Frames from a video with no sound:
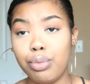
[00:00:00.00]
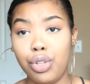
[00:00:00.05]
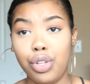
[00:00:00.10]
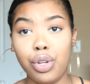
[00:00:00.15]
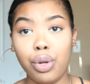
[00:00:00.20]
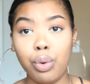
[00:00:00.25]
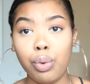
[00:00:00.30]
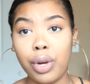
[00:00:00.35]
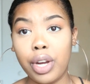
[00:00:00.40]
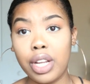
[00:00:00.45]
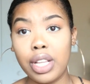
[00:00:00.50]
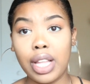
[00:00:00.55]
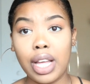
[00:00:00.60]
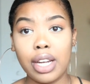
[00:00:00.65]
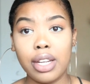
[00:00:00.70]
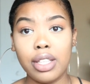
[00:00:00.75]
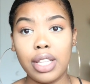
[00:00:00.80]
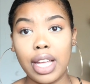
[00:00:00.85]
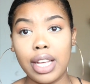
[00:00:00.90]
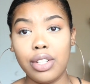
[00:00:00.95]
you know, wear a
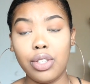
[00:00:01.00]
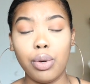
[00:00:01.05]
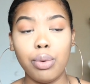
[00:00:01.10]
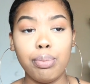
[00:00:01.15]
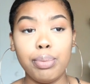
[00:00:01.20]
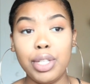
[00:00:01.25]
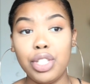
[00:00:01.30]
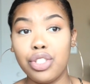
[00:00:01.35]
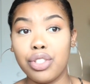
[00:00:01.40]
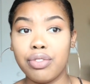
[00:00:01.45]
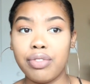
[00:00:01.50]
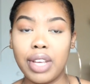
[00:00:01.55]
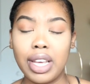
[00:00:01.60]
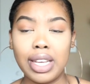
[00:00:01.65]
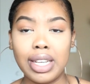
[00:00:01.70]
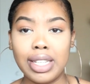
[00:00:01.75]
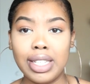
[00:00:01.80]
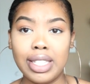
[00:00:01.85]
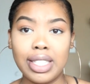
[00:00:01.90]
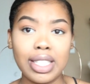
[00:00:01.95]
lot of, like, don't beat your
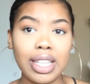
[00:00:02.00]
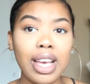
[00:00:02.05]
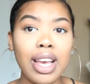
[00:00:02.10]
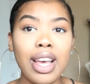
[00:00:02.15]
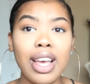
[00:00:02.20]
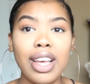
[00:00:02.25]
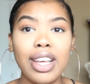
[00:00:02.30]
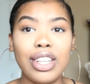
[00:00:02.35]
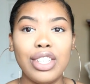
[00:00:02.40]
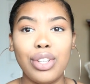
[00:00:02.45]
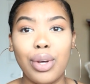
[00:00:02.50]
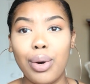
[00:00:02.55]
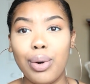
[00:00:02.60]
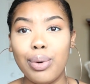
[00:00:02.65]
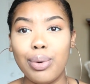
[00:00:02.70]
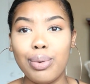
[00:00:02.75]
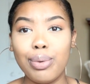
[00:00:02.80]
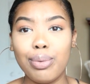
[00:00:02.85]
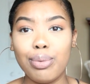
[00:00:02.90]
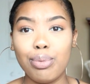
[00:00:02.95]
face,
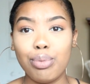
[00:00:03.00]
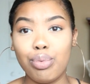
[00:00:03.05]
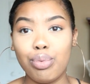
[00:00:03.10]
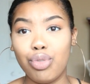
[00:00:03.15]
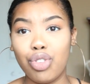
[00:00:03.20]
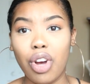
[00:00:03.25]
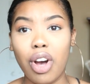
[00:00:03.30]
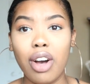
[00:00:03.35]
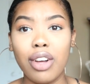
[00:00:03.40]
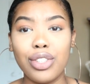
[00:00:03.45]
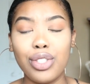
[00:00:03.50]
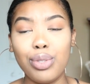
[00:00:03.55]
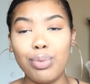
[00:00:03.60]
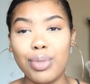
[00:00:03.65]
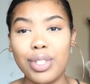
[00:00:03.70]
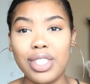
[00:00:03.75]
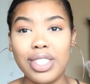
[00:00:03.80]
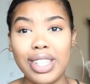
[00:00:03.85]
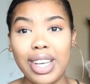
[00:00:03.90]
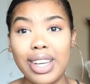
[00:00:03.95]
don't draw too
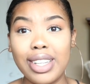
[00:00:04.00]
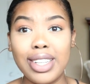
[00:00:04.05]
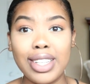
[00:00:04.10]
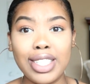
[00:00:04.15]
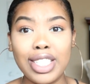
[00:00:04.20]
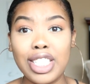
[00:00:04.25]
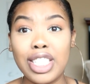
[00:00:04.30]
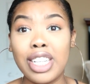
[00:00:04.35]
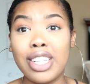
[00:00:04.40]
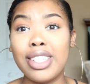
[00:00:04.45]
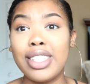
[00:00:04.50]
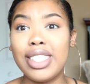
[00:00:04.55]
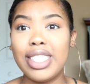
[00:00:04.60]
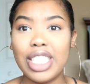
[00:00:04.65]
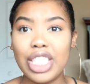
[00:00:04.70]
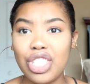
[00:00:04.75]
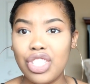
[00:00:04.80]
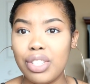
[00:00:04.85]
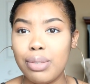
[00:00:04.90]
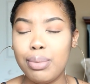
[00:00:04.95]
much unnecessary
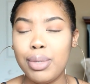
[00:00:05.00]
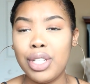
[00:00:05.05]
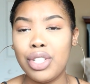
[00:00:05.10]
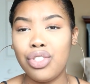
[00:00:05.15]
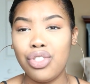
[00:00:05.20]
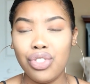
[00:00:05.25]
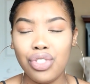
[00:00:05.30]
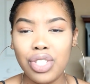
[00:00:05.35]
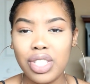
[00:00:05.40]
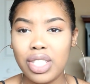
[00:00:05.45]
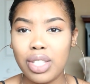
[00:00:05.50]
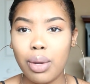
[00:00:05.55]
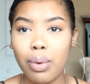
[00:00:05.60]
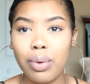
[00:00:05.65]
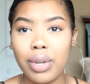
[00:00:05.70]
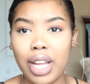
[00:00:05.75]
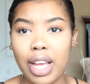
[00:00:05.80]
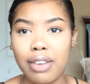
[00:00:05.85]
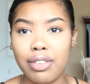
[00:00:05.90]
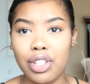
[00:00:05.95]
attention, because you just don't
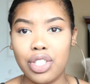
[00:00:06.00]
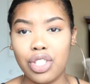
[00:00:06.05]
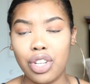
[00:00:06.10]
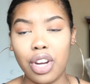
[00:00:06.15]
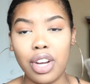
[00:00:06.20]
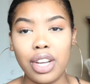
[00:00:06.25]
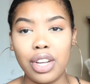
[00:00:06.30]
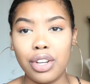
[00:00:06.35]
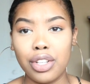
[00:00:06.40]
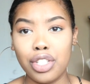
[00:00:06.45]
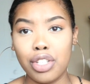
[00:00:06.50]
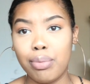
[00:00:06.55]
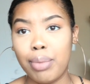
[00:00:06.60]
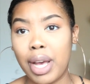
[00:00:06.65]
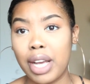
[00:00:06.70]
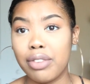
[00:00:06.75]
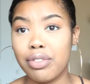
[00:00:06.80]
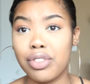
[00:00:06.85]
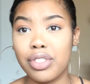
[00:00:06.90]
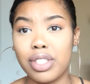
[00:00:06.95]
want to have a target on your
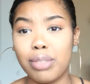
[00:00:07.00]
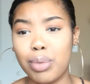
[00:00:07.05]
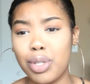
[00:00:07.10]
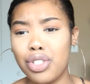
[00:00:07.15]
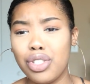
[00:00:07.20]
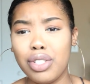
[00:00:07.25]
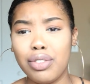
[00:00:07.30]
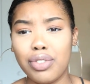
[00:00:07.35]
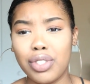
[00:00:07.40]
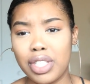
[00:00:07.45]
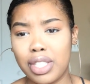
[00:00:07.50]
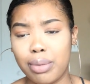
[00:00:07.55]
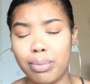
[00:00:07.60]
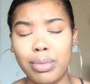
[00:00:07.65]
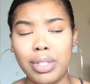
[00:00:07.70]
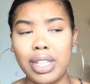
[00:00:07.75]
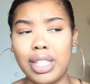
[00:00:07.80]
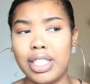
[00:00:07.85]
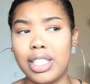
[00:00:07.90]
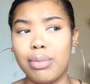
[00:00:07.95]
back, for especially for
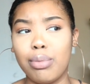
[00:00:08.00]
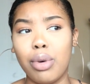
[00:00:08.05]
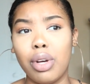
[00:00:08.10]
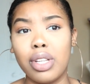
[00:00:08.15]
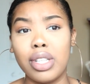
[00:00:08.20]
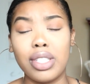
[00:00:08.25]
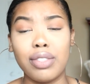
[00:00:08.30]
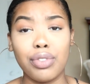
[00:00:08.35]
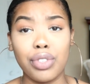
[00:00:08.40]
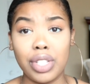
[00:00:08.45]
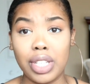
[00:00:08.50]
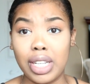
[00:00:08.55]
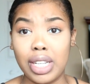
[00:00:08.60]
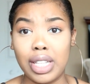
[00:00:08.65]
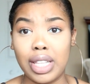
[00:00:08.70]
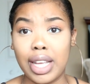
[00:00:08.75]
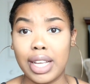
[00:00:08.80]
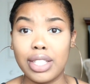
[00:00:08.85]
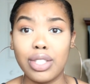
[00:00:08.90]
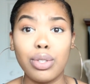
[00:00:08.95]
something as small as
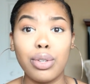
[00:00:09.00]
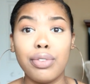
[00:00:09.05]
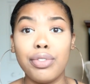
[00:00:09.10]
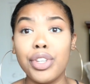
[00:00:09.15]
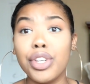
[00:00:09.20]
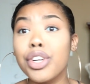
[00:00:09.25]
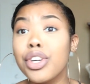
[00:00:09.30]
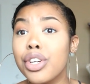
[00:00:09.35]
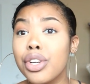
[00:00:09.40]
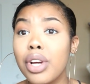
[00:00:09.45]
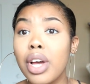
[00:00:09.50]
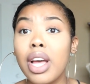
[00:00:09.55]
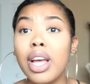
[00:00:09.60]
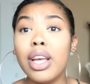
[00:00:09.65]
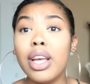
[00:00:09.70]
forgetting that. So if you